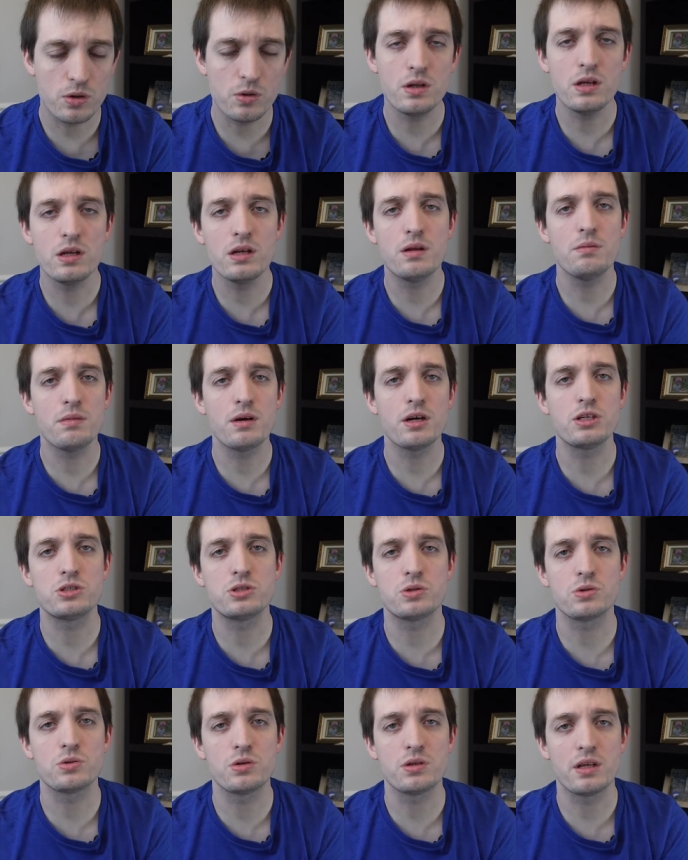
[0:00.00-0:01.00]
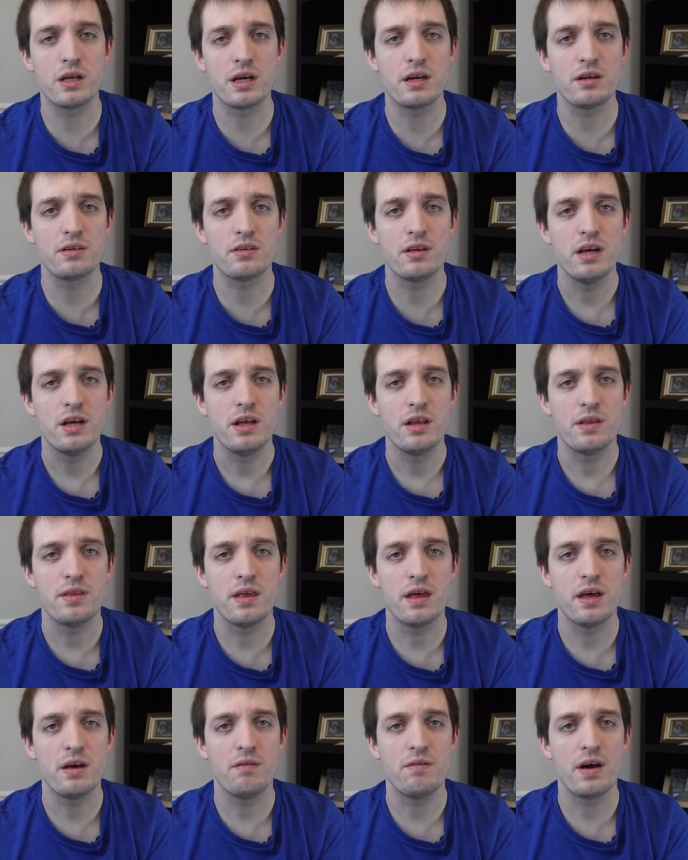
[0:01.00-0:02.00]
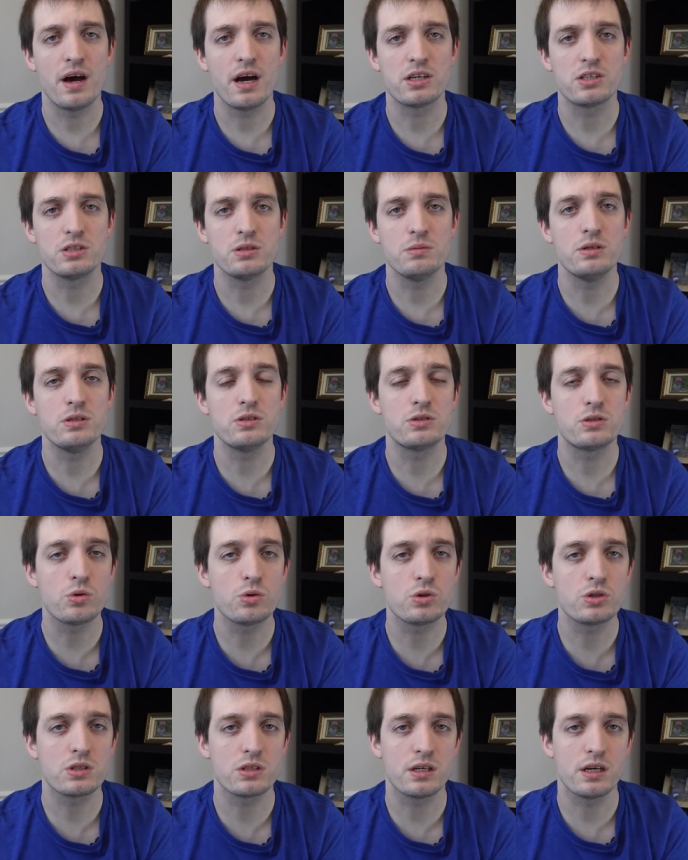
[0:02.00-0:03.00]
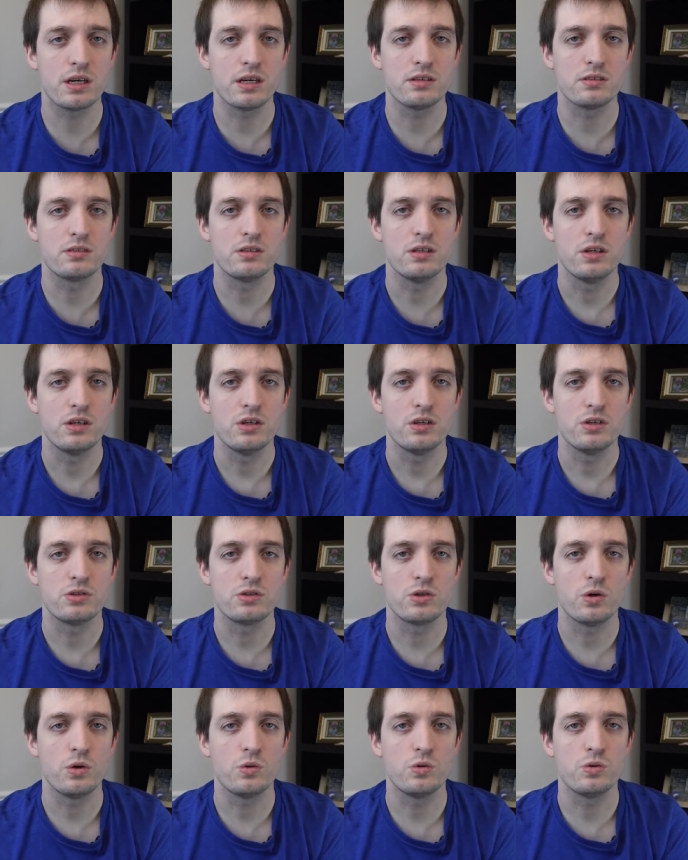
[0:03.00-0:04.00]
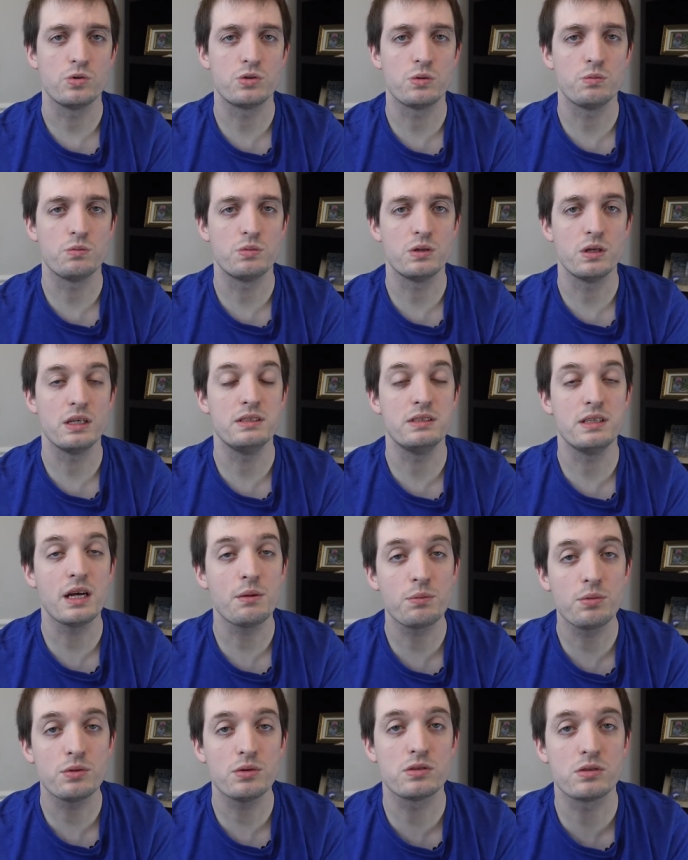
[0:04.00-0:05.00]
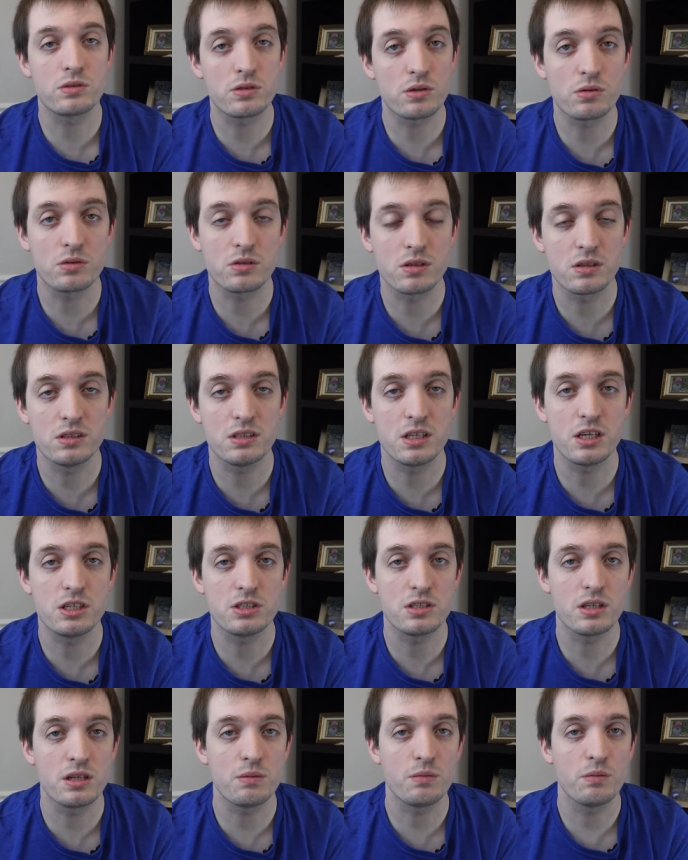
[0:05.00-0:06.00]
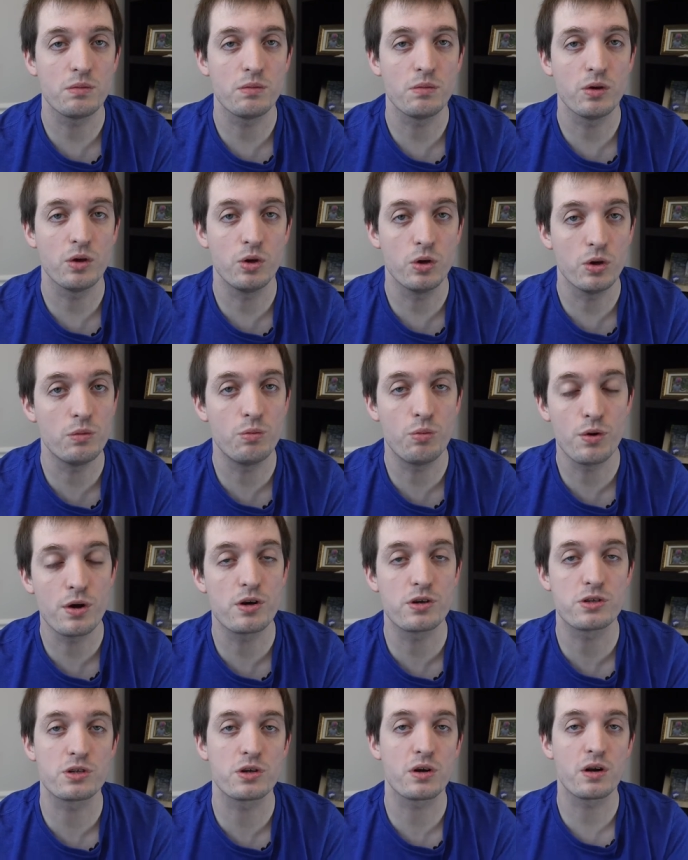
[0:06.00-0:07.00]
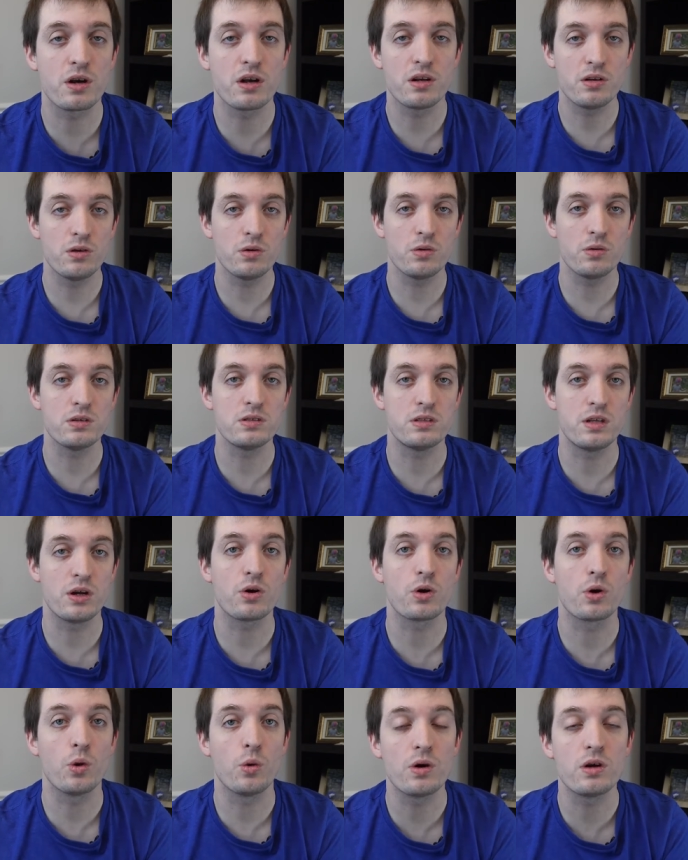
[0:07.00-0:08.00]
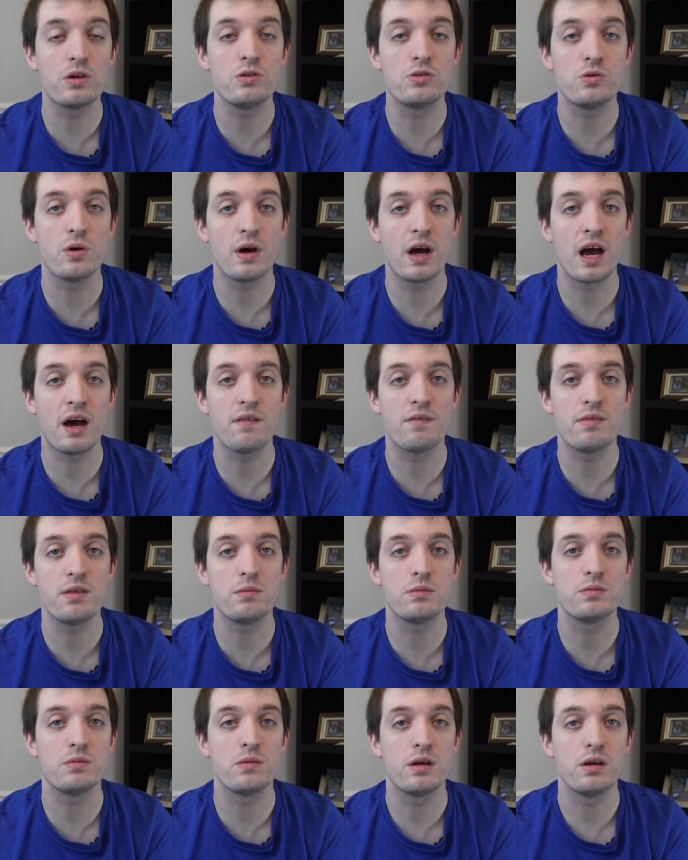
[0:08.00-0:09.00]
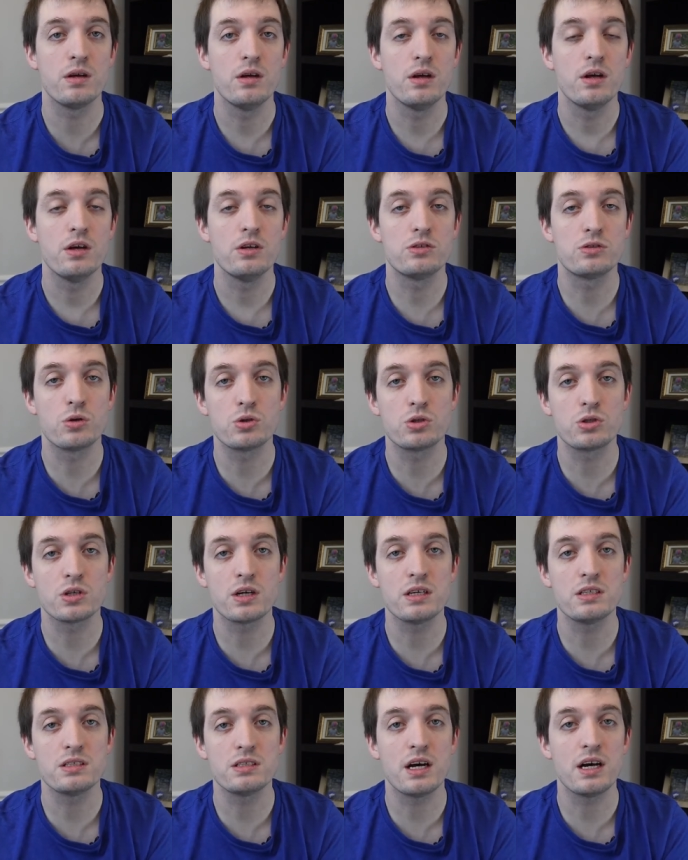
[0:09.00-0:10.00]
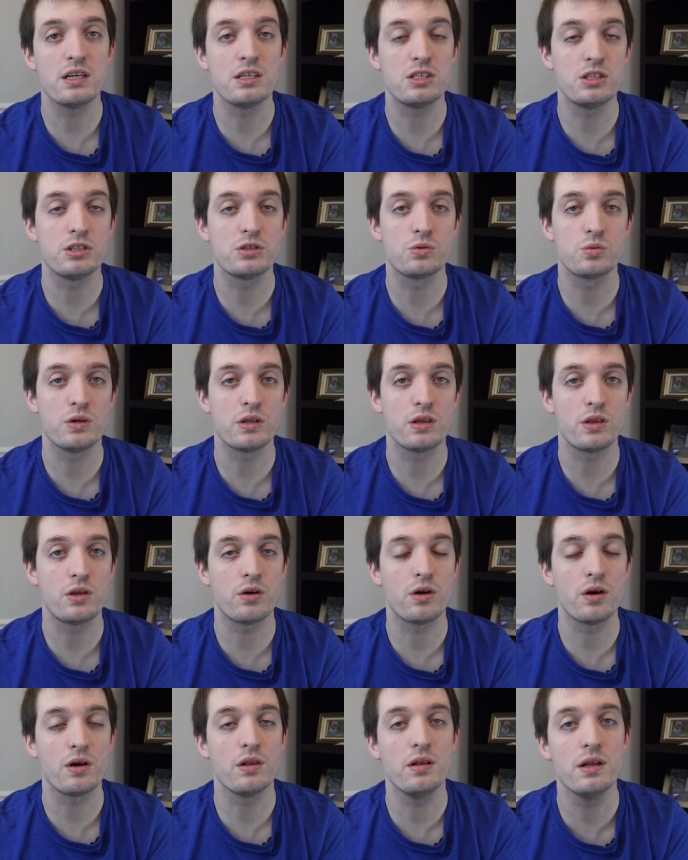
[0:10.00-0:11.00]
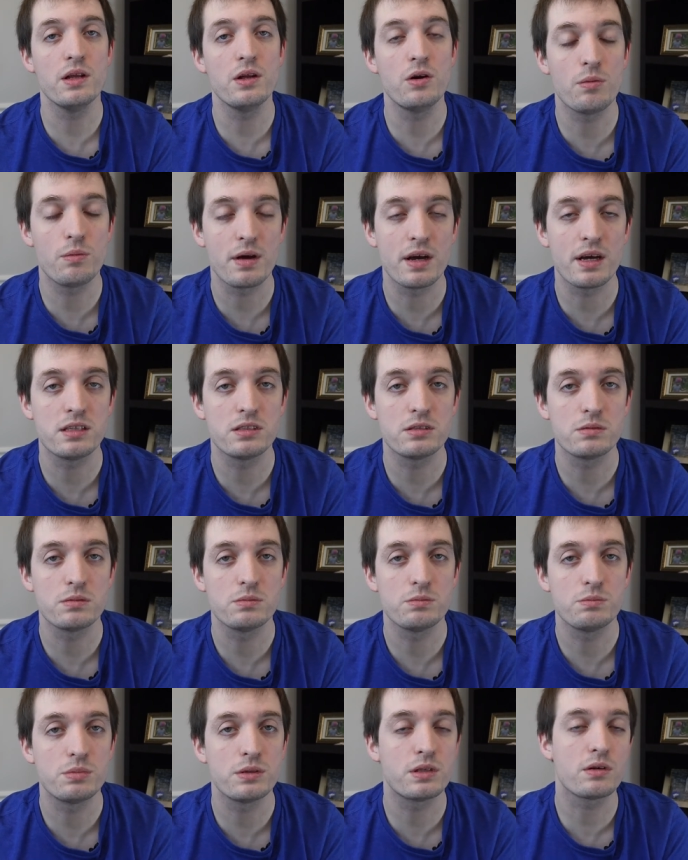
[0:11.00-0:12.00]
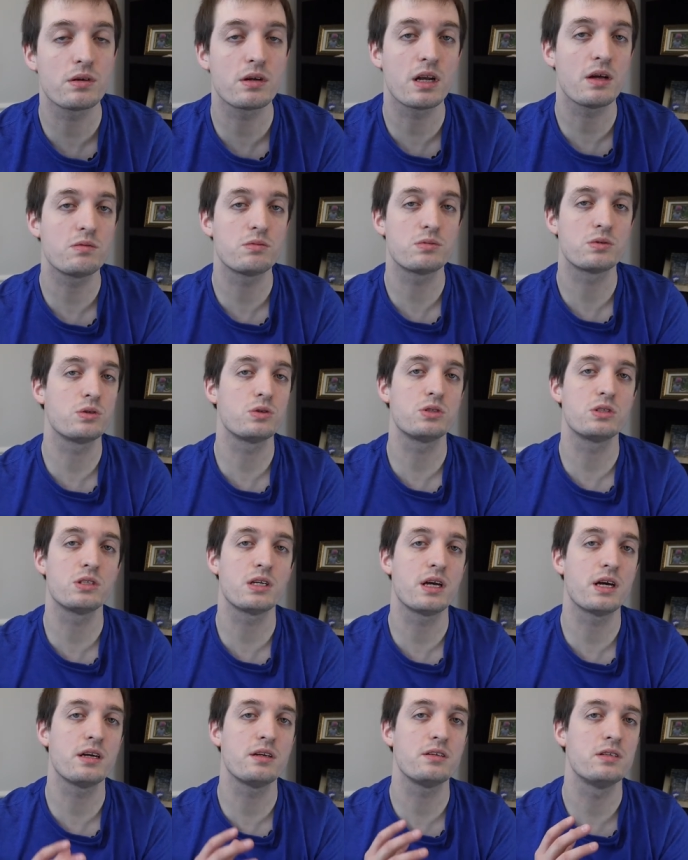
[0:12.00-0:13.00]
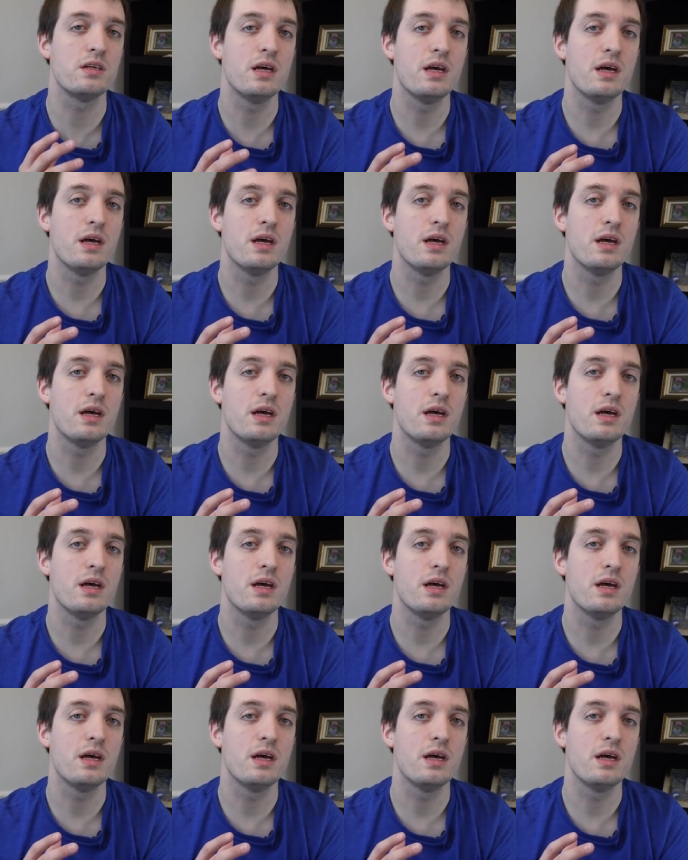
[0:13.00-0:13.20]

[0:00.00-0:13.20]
need to make sure that they've actually been socialized. So some examples of socialization that good breeders are going to do is they're going to have them socialize not just with their litter mates, but they're going to have them socialize